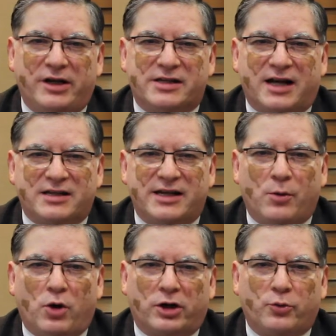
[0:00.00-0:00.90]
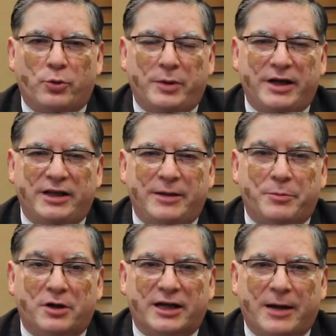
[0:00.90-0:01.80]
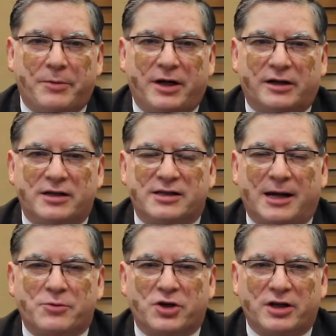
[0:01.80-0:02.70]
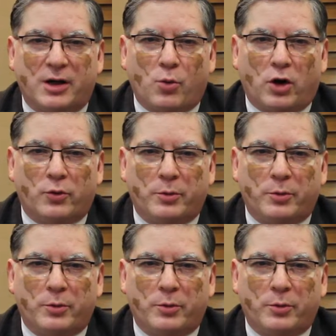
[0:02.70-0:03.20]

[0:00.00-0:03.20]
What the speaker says: discussing what would be the per capita consumption and what